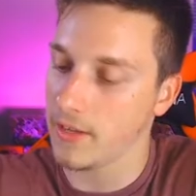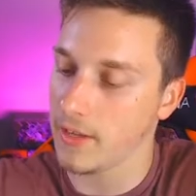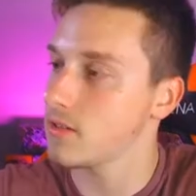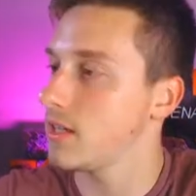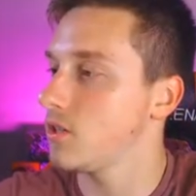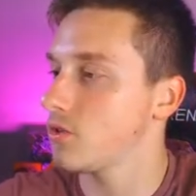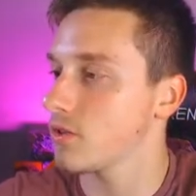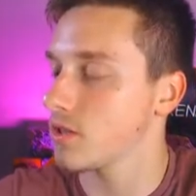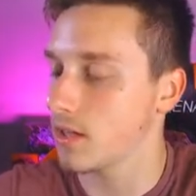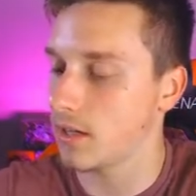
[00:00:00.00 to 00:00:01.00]
That's
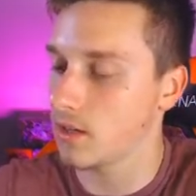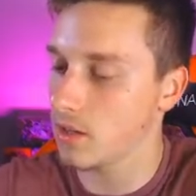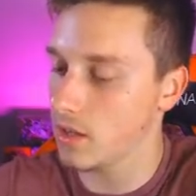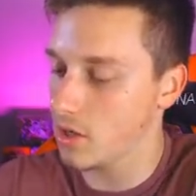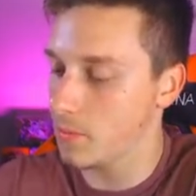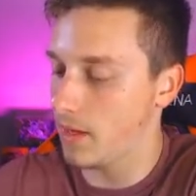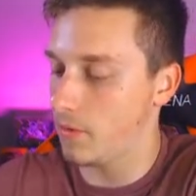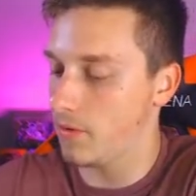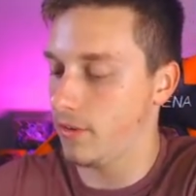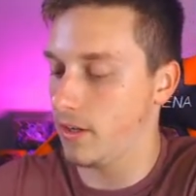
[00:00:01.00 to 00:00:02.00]
interesting. Let's open that
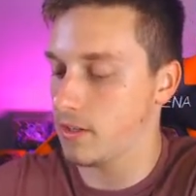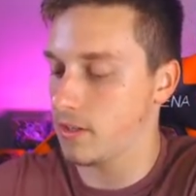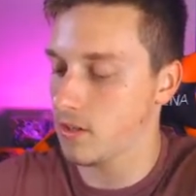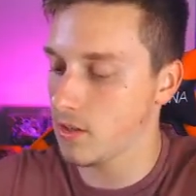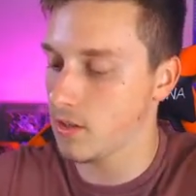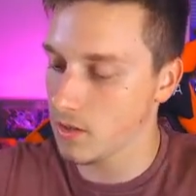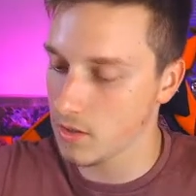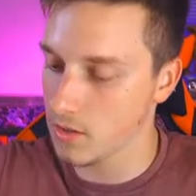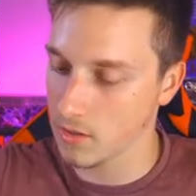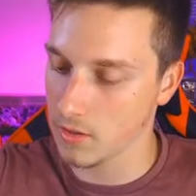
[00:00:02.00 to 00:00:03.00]
one first.
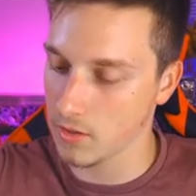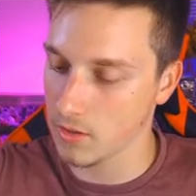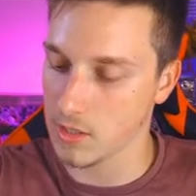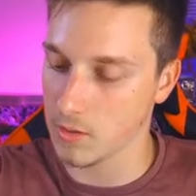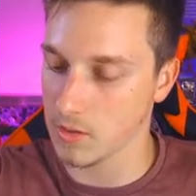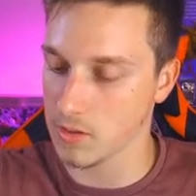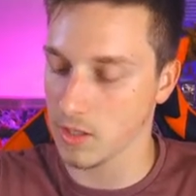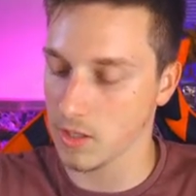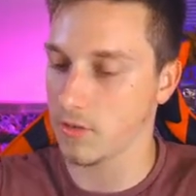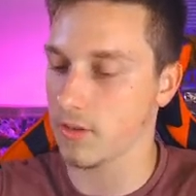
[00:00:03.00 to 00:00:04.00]
Let's see what's
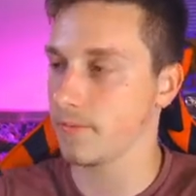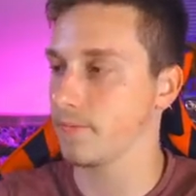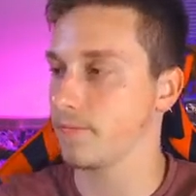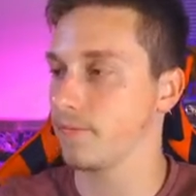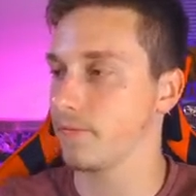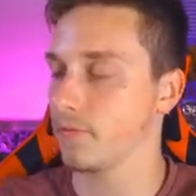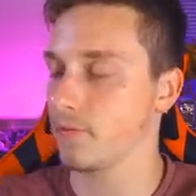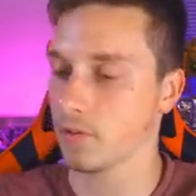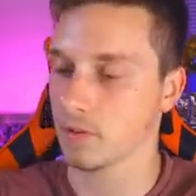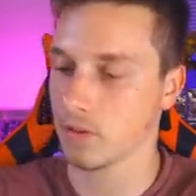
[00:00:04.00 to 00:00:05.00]
inside of it.
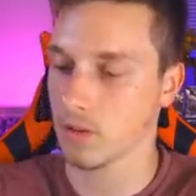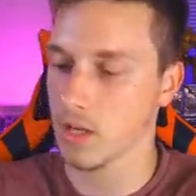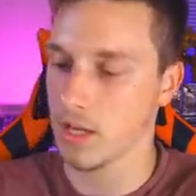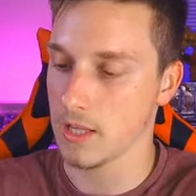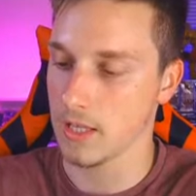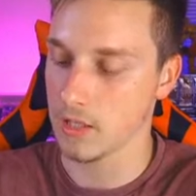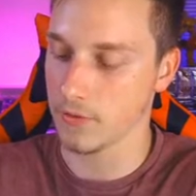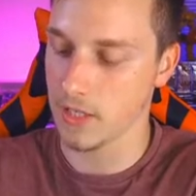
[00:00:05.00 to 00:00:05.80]
These are for